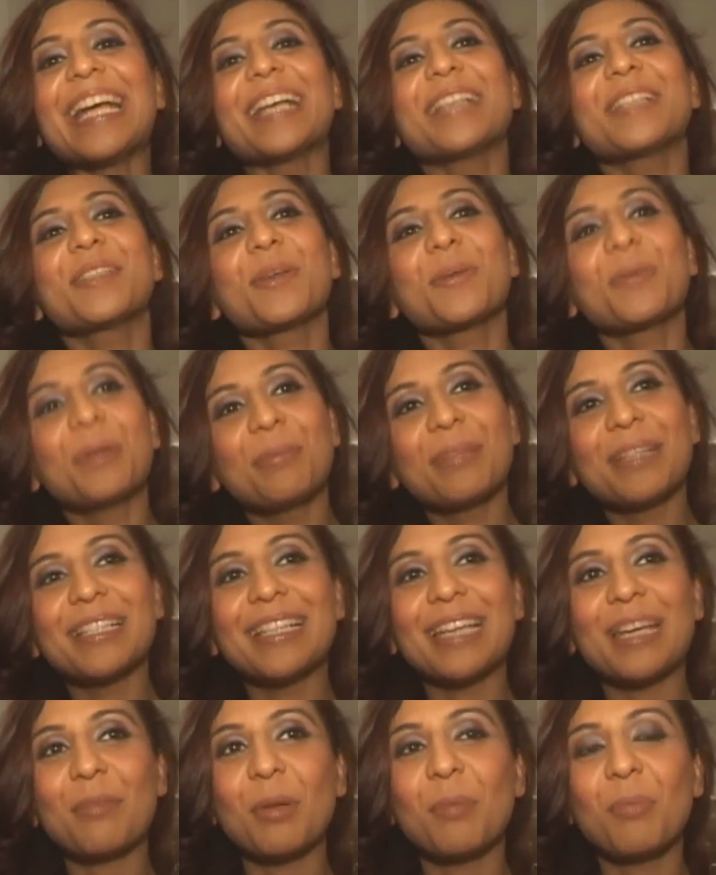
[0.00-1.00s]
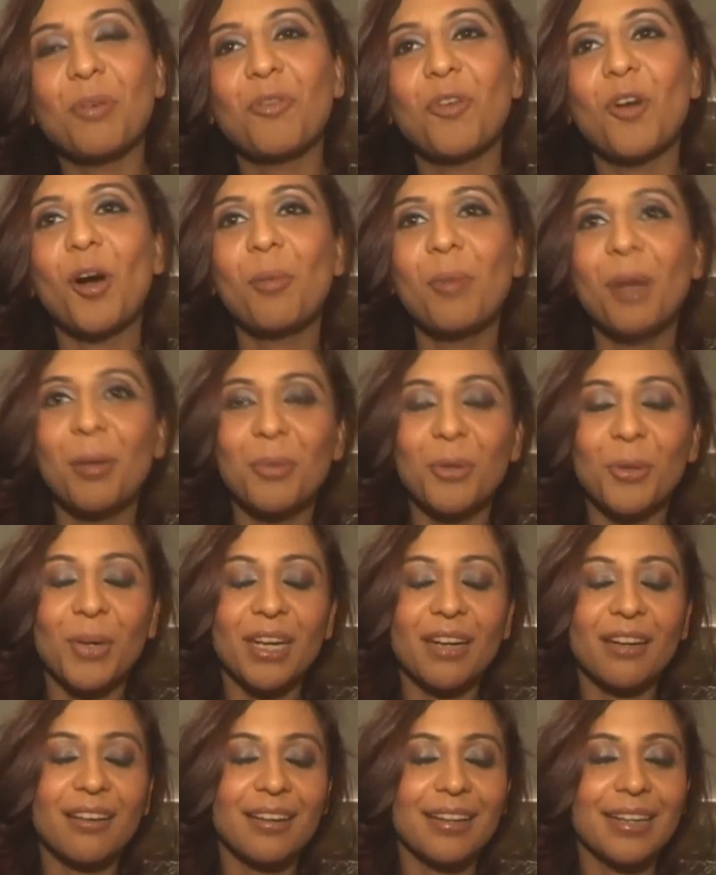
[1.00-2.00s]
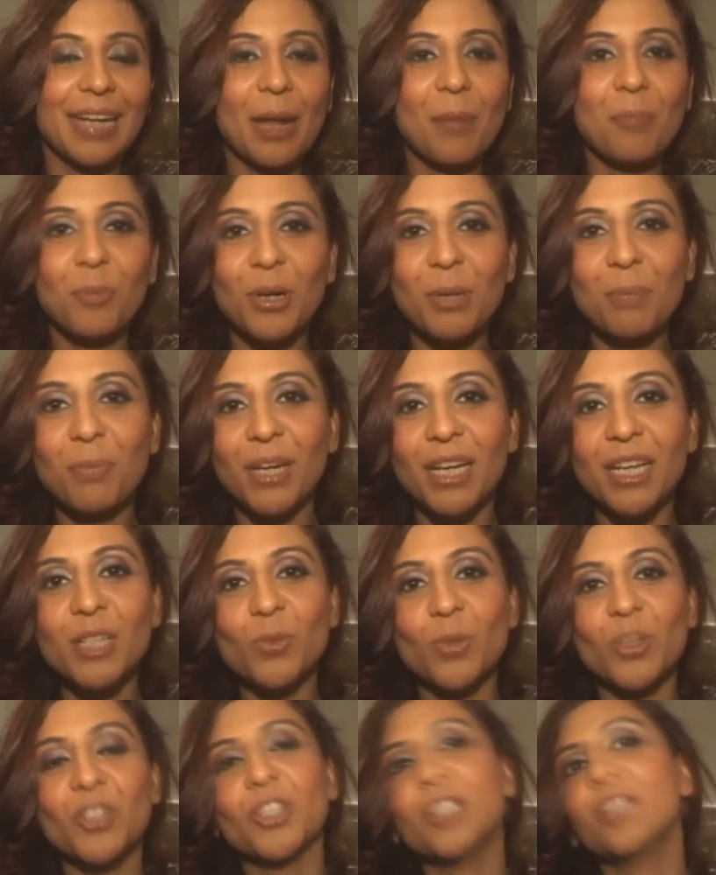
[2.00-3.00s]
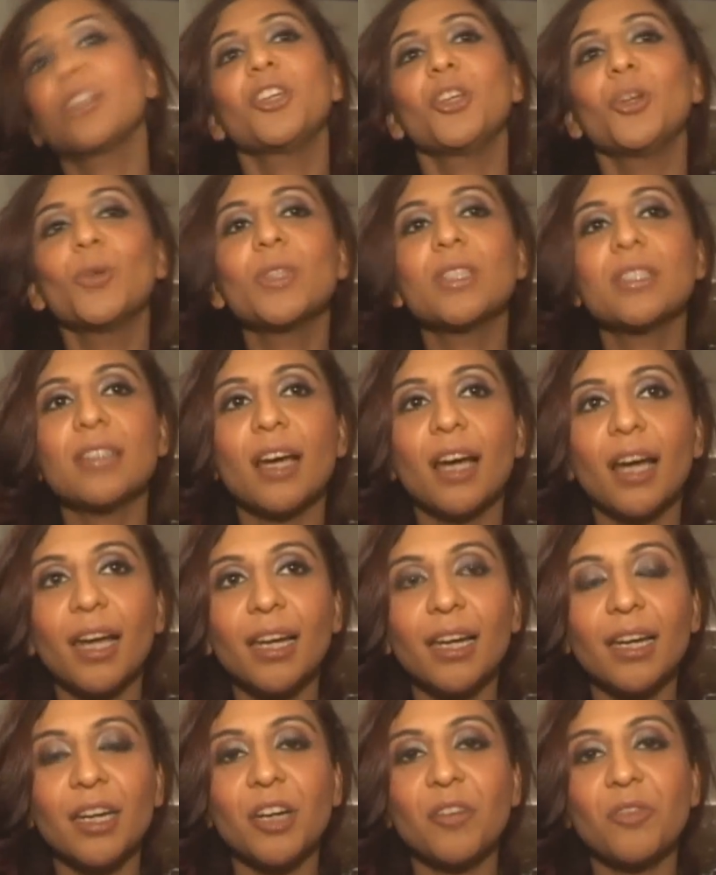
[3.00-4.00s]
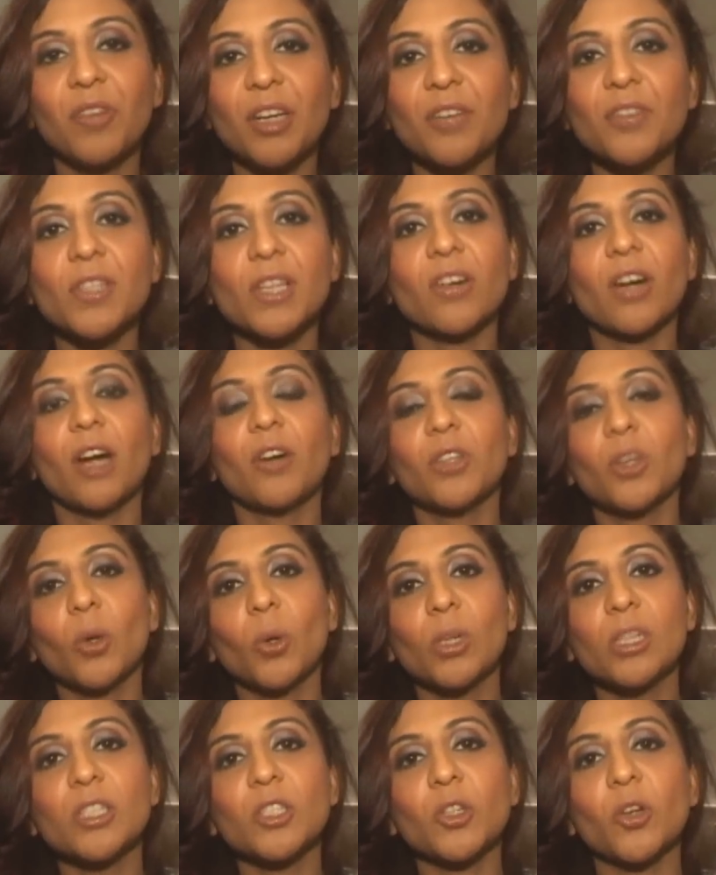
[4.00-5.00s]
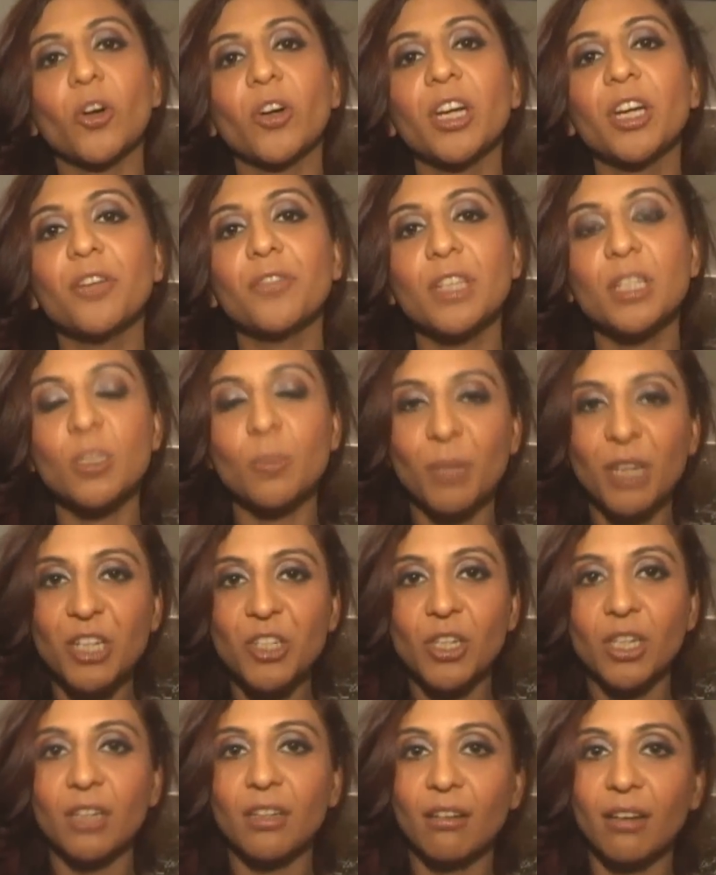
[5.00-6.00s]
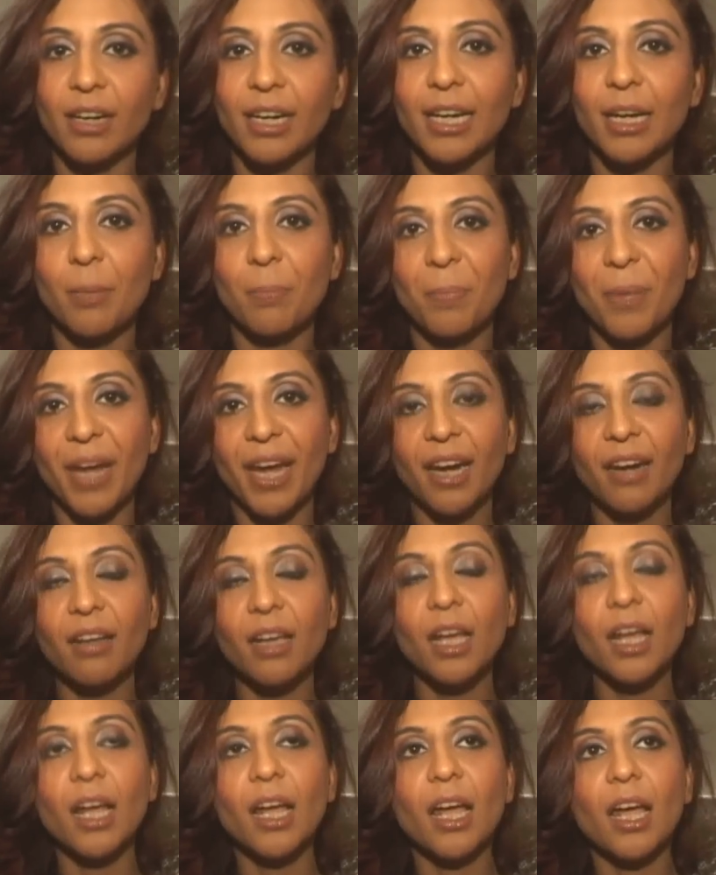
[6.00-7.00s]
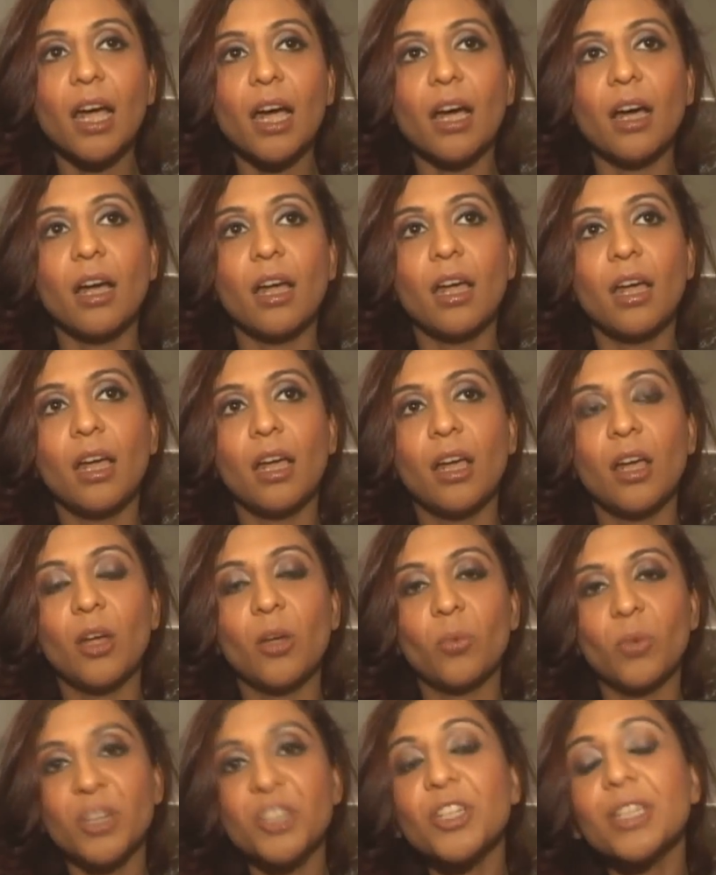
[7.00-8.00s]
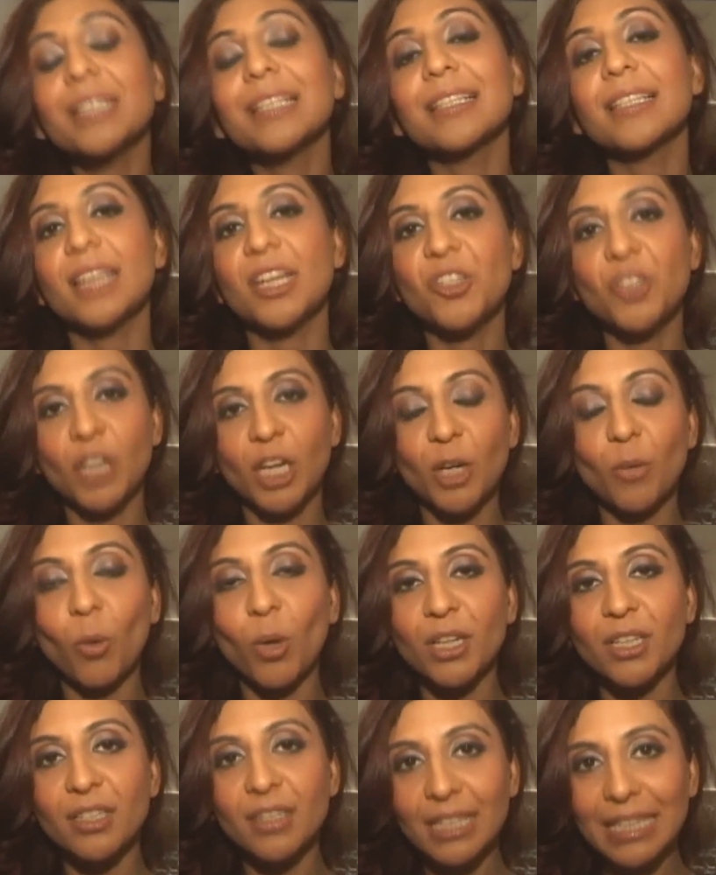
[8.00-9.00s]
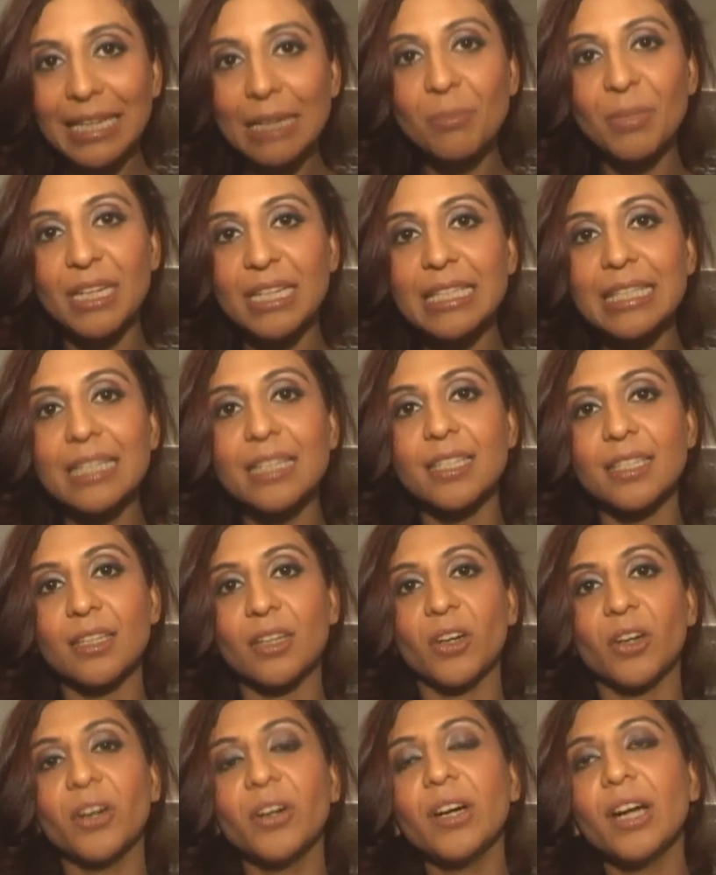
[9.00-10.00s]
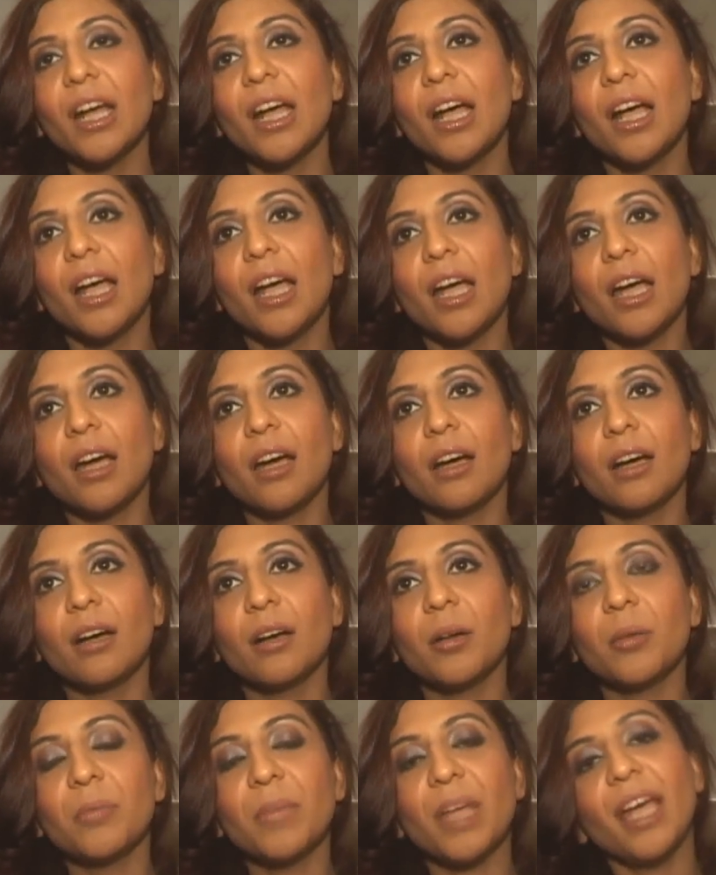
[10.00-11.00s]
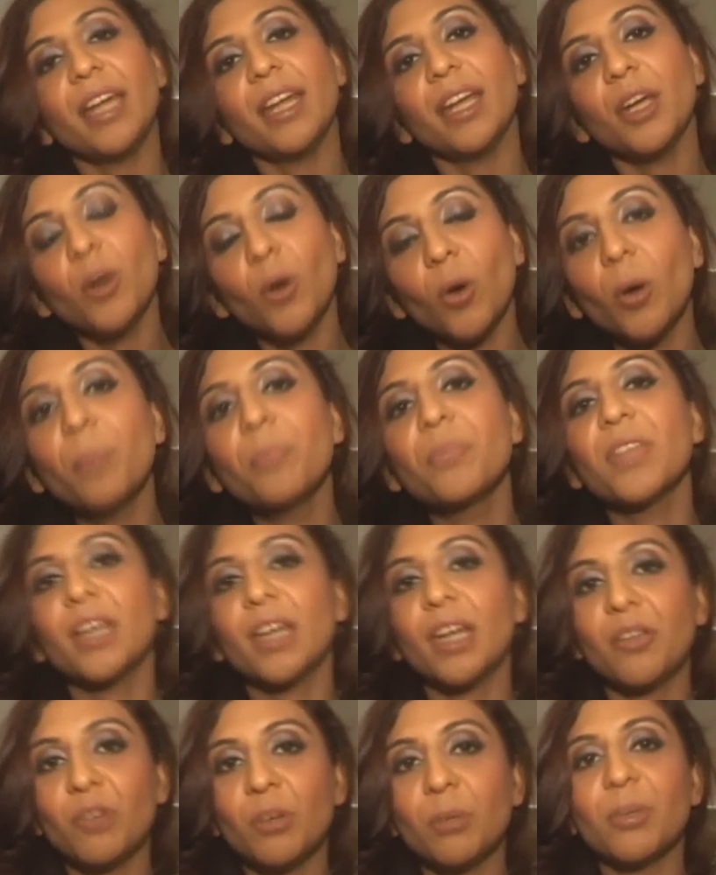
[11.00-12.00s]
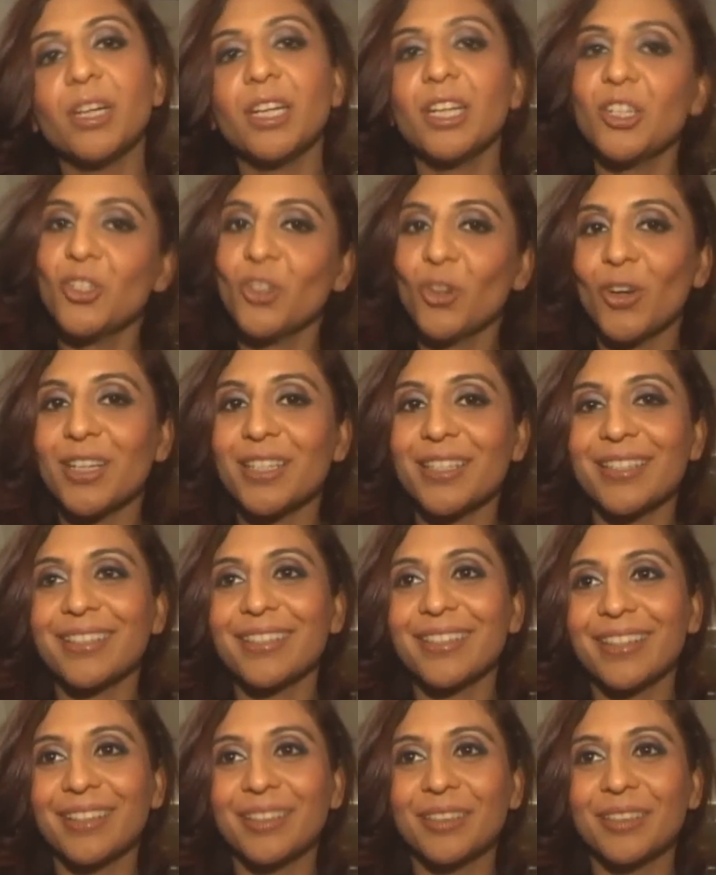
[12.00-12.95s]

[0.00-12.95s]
yes, you will be seeing me perform. I'm doing a contemporary piece, which is a new style, and it weaves around the whole story of the speech and hearing impaired, uh, which is essentially what the theme is this year. Um, and I hope that everybody enjoys it.